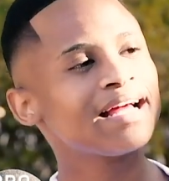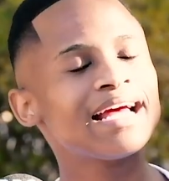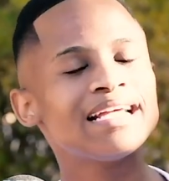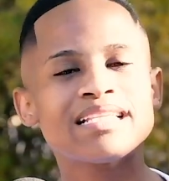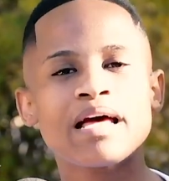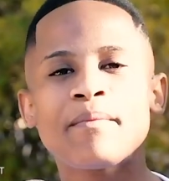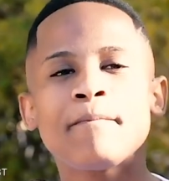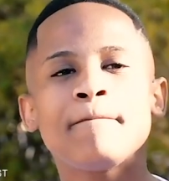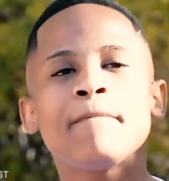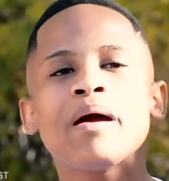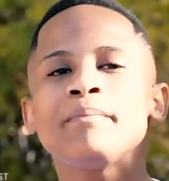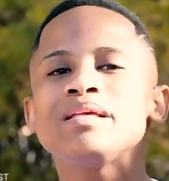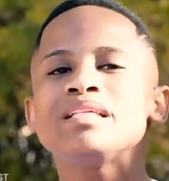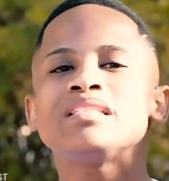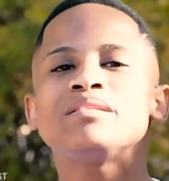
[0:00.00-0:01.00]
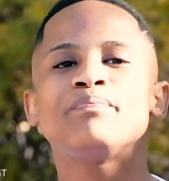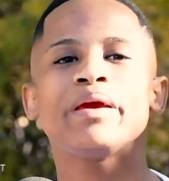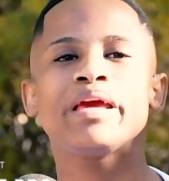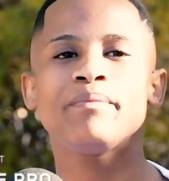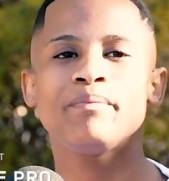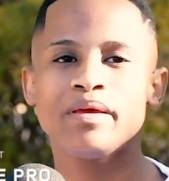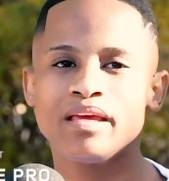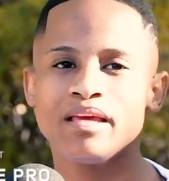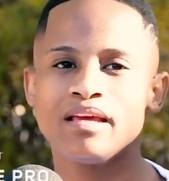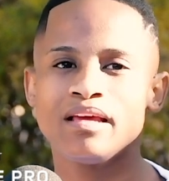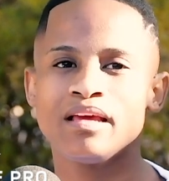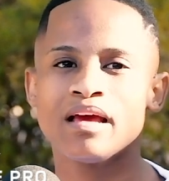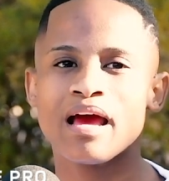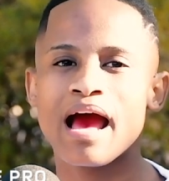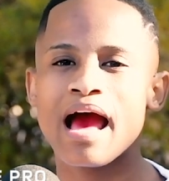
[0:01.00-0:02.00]
Yes, I'm mommy's baby.
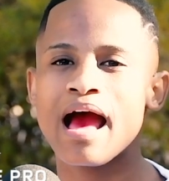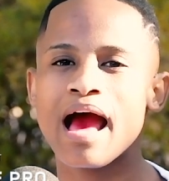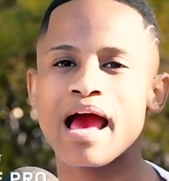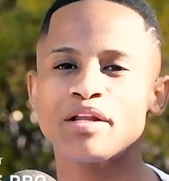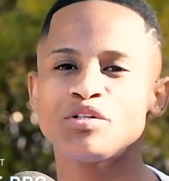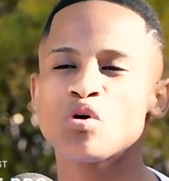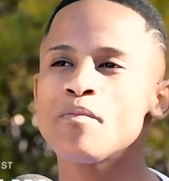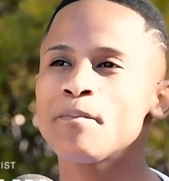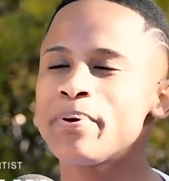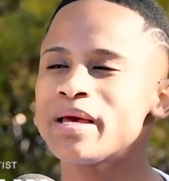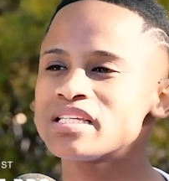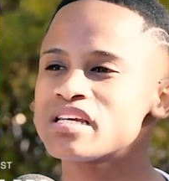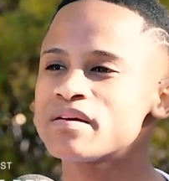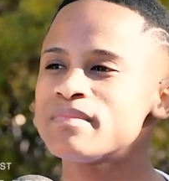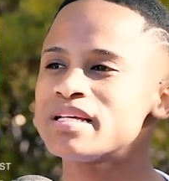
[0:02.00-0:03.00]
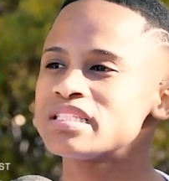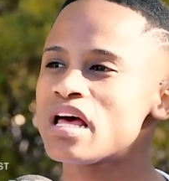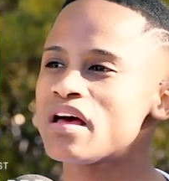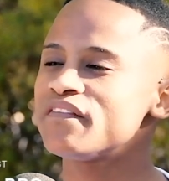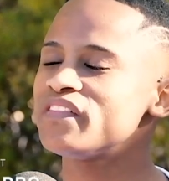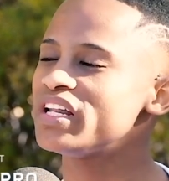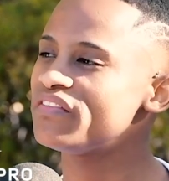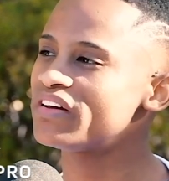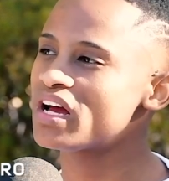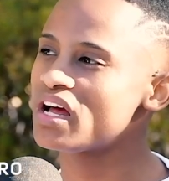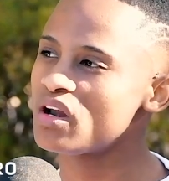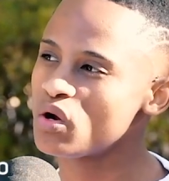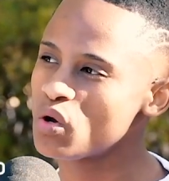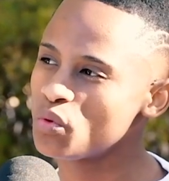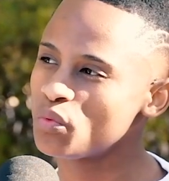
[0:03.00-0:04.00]
Like, I don't picture myself living
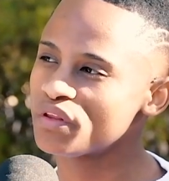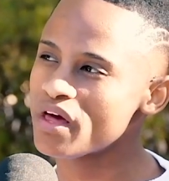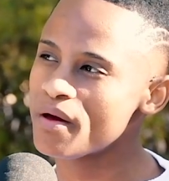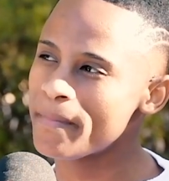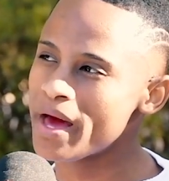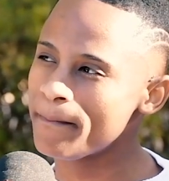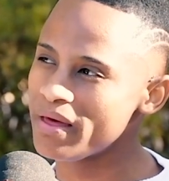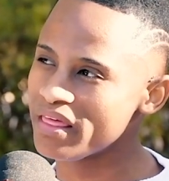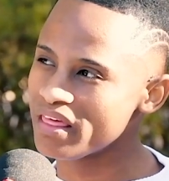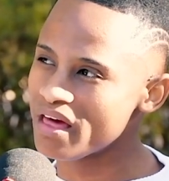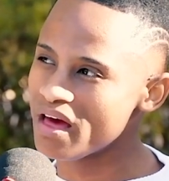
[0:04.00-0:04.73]
alone without my mother.